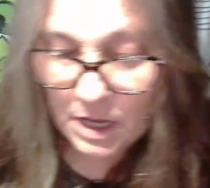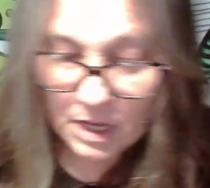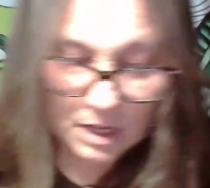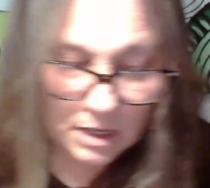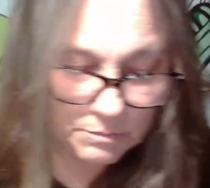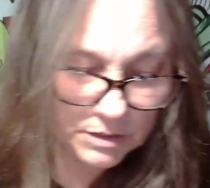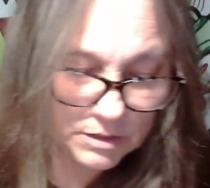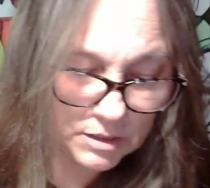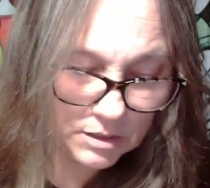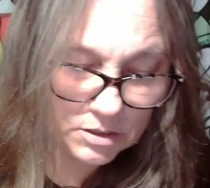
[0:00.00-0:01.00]
Um, let's
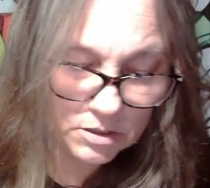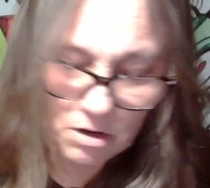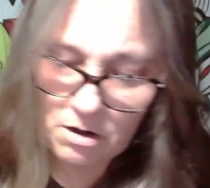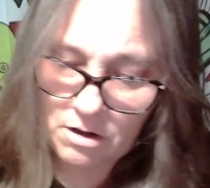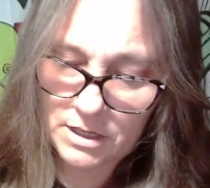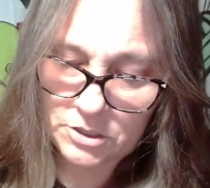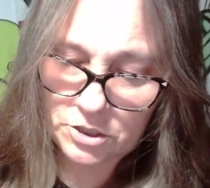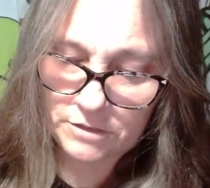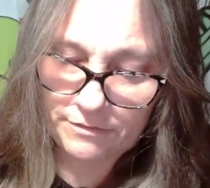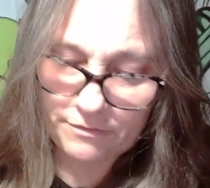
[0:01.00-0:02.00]
see, Scar and
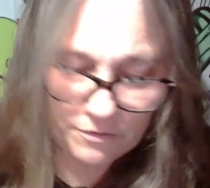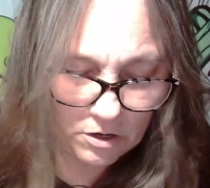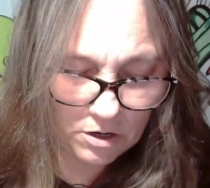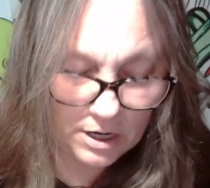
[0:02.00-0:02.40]
Jafar.